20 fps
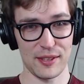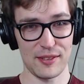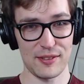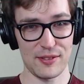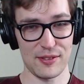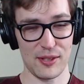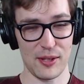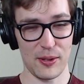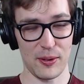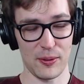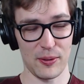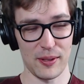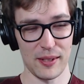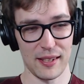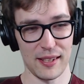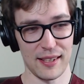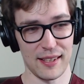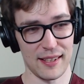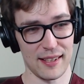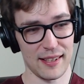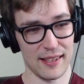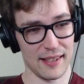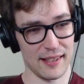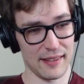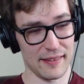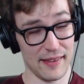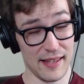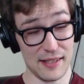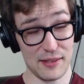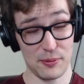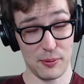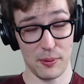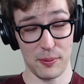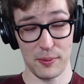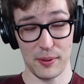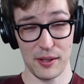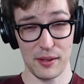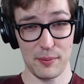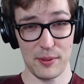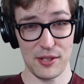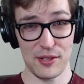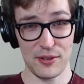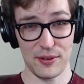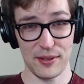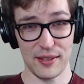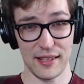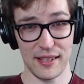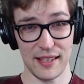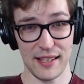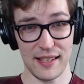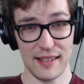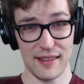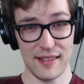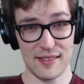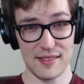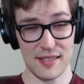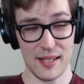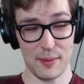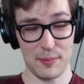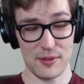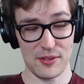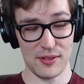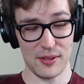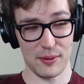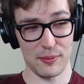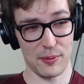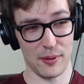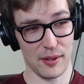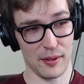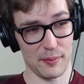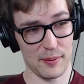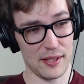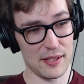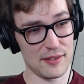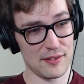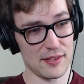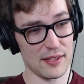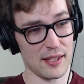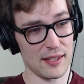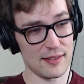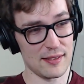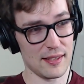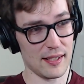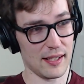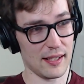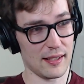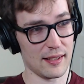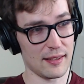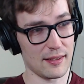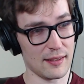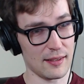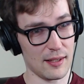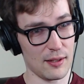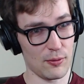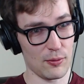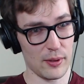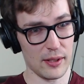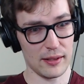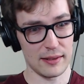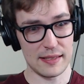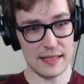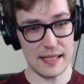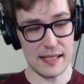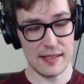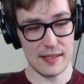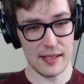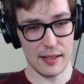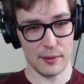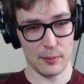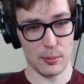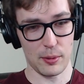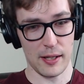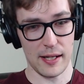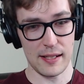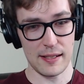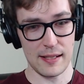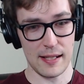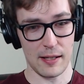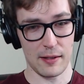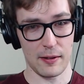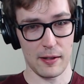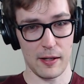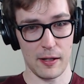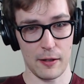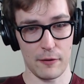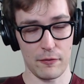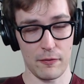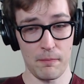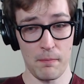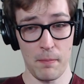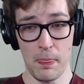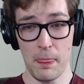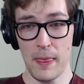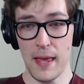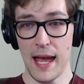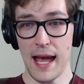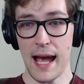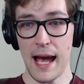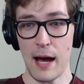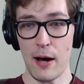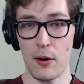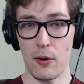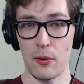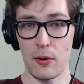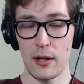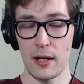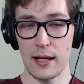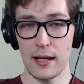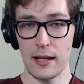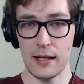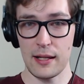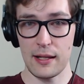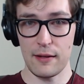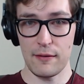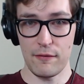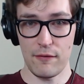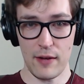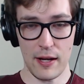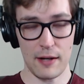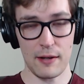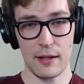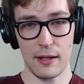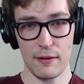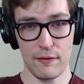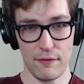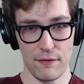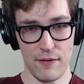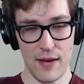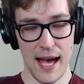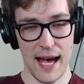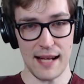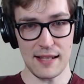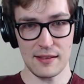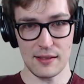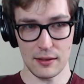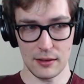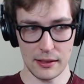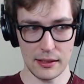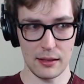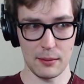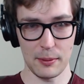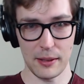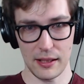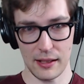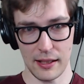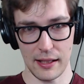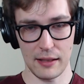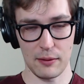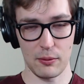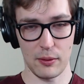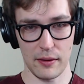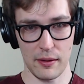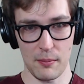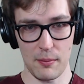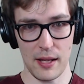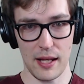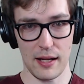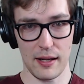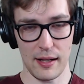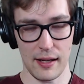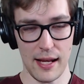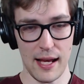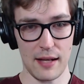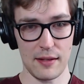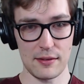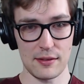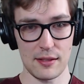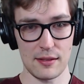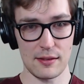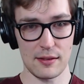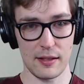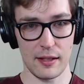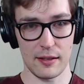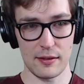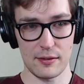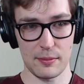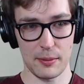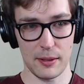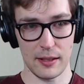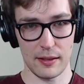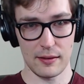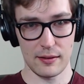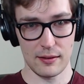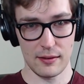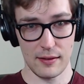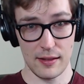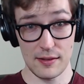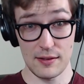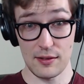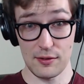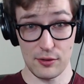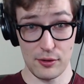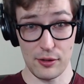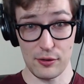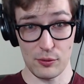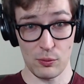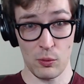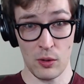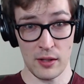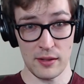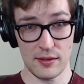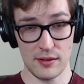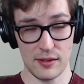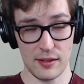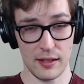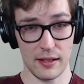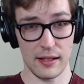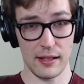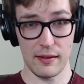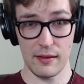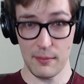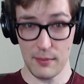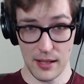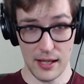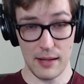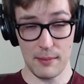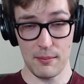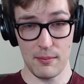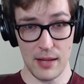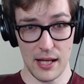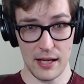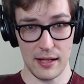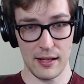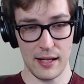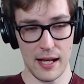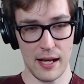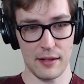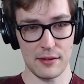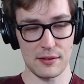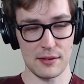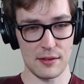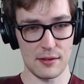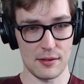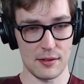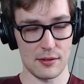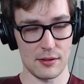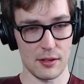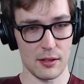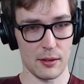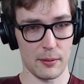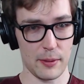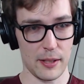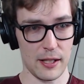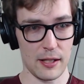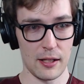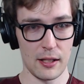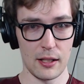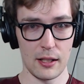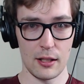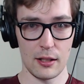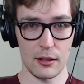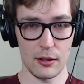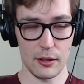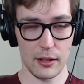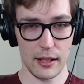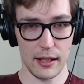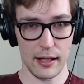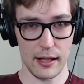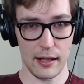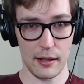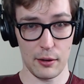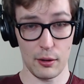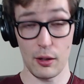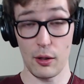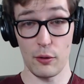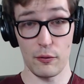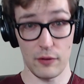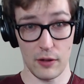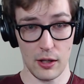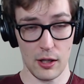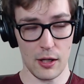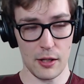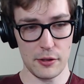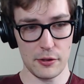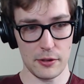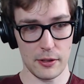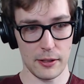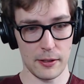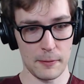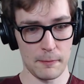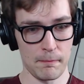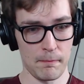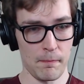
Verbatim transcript: So uh, that's what we're going to be doing in this episode. We're going to be discussing a real detailed breakdown of how varying fats, a little bit like what the meta analysis does, but this is just one study. The meta analysis is going to be looking at over 100.